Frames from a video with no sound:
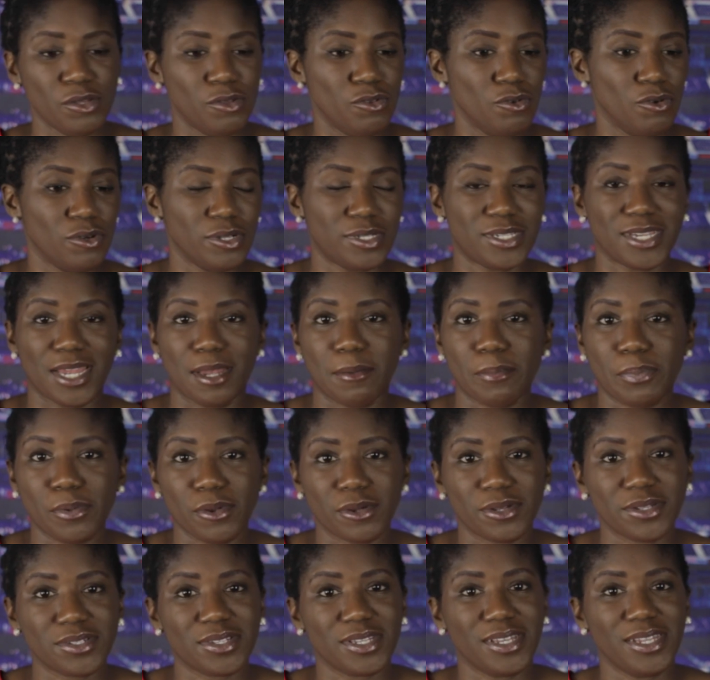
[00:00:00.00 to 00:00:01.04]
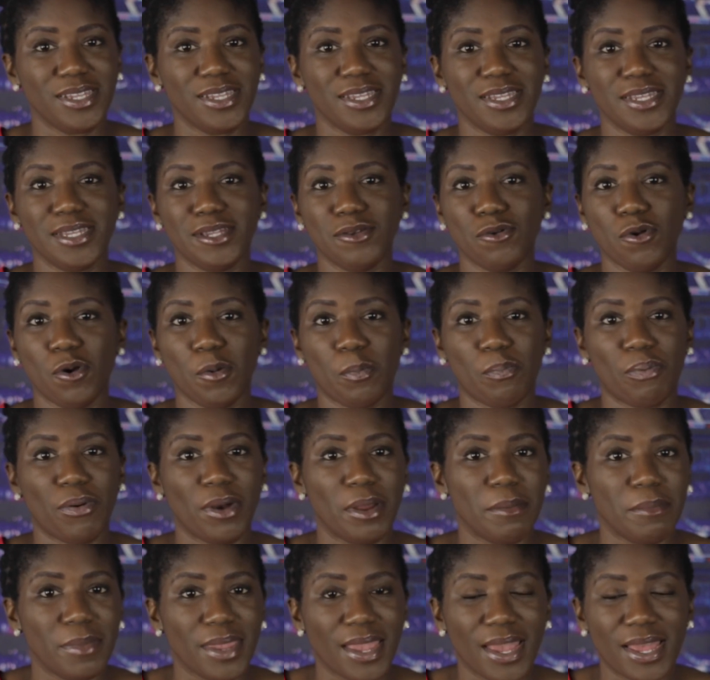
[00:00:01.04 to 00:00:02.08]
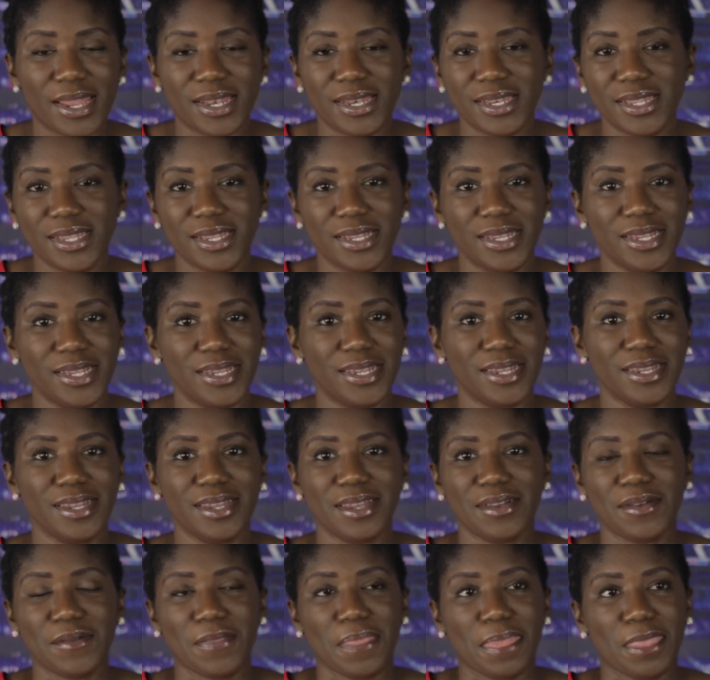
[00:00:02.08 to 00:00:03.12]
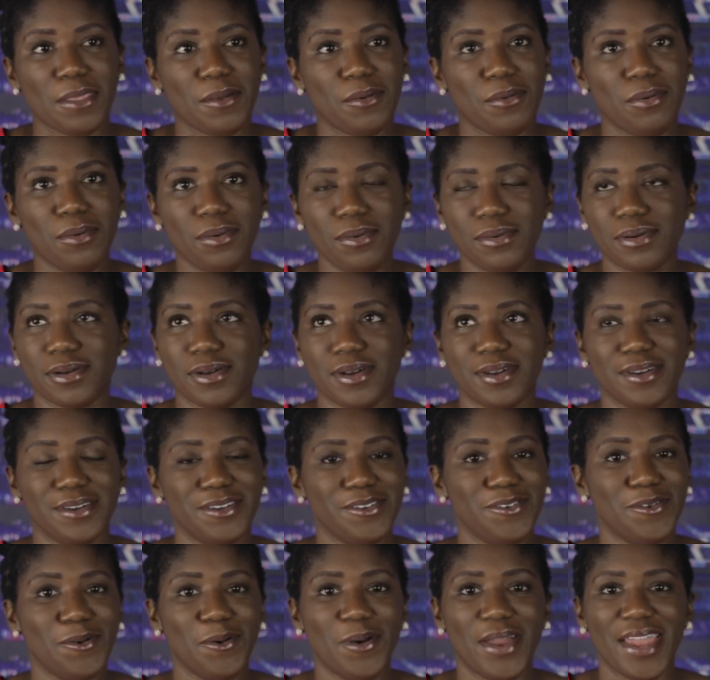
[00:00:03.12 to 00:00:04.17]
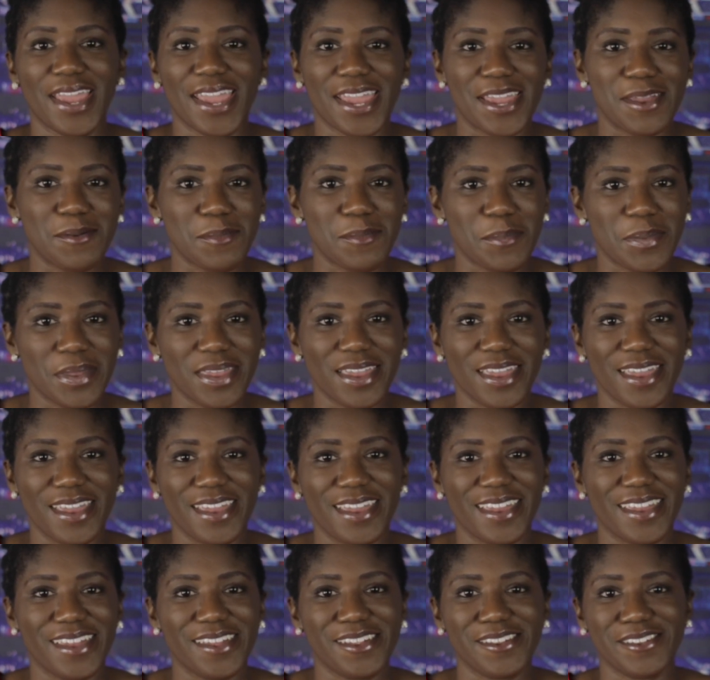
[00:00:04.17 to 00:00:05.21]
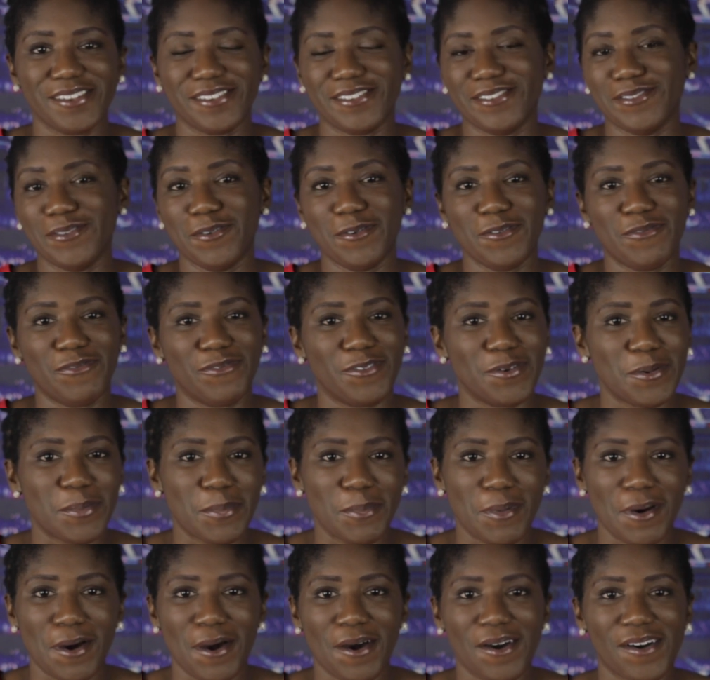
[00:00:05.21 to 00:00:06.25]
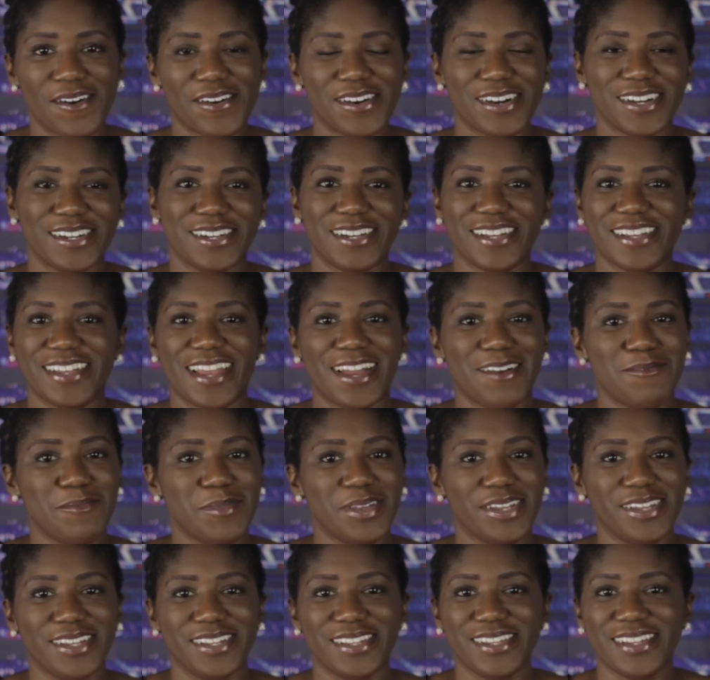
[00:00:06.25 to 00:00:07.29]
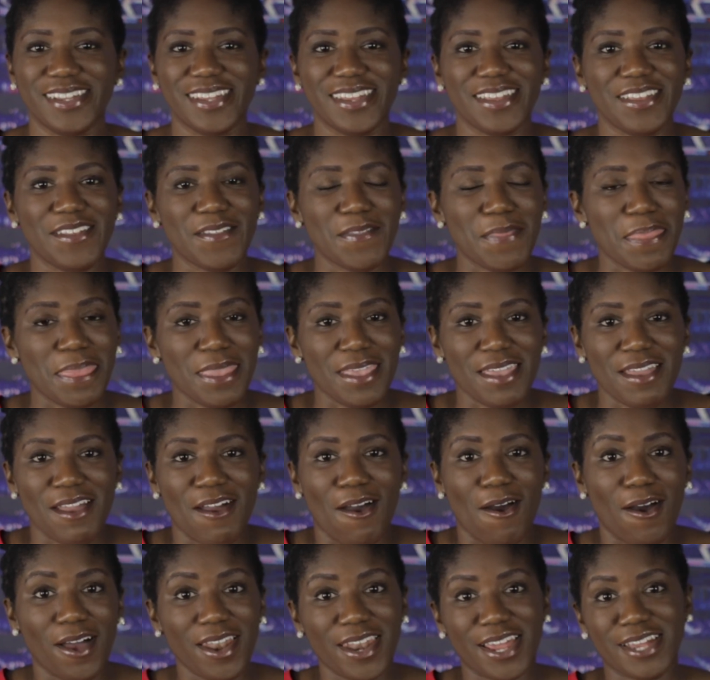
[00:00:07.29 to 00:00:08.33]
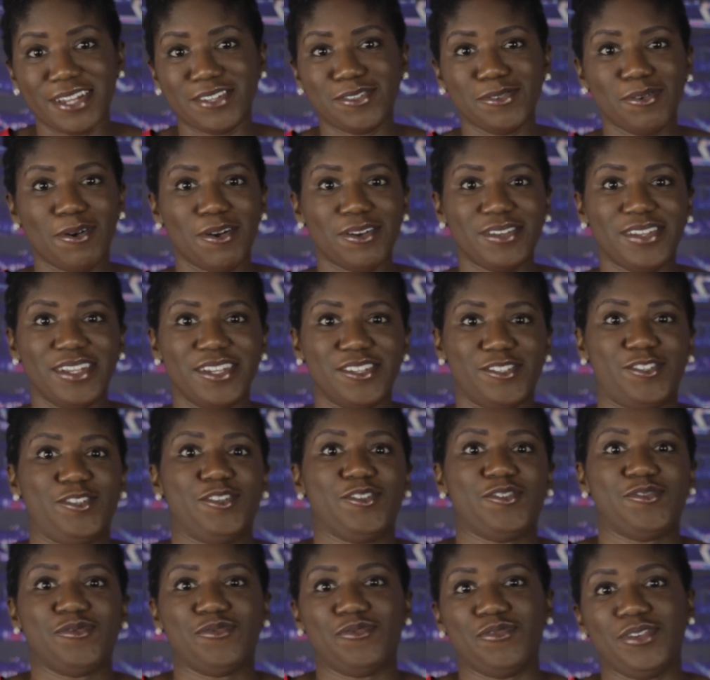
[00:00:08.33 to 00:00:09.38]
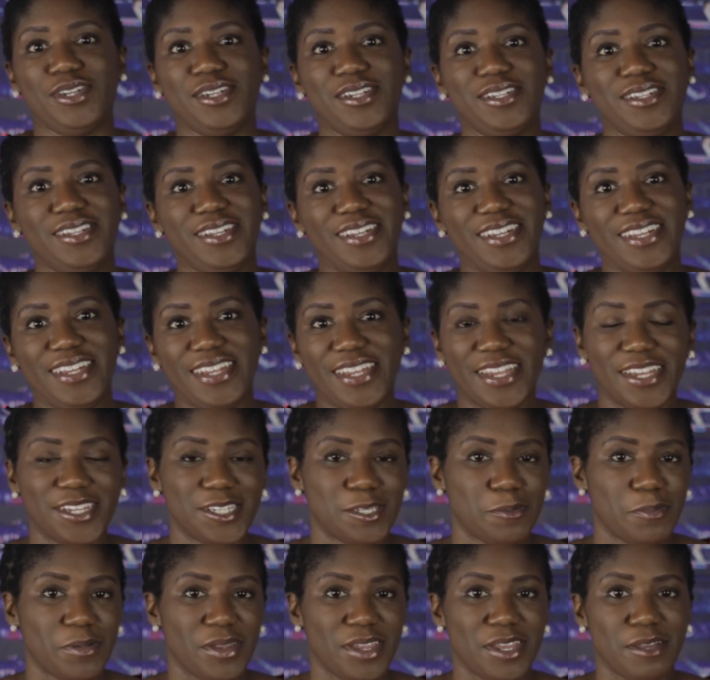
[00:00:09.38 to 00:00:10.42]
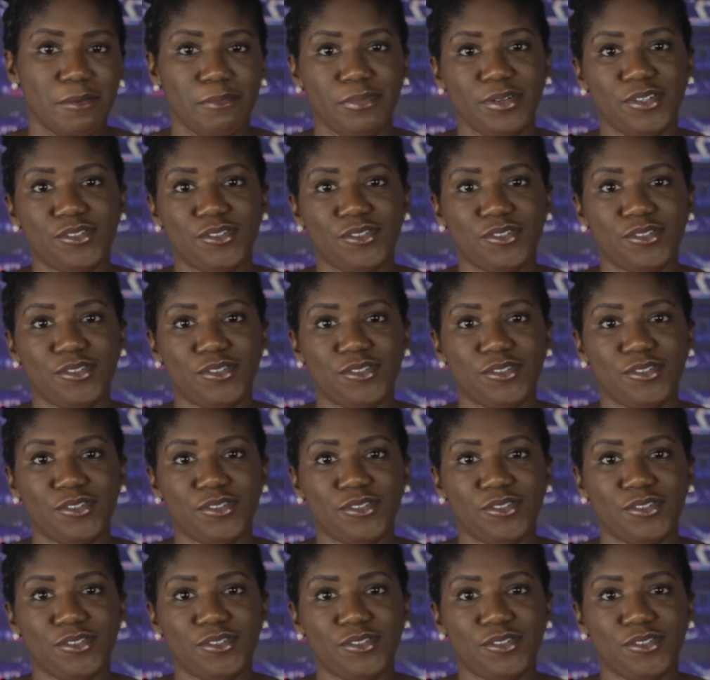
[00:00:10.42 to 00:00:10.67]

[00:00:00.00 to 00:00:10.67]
No Champions League, no Premier League, no NBA, no football. I mean, all I do all day is just read ESPN,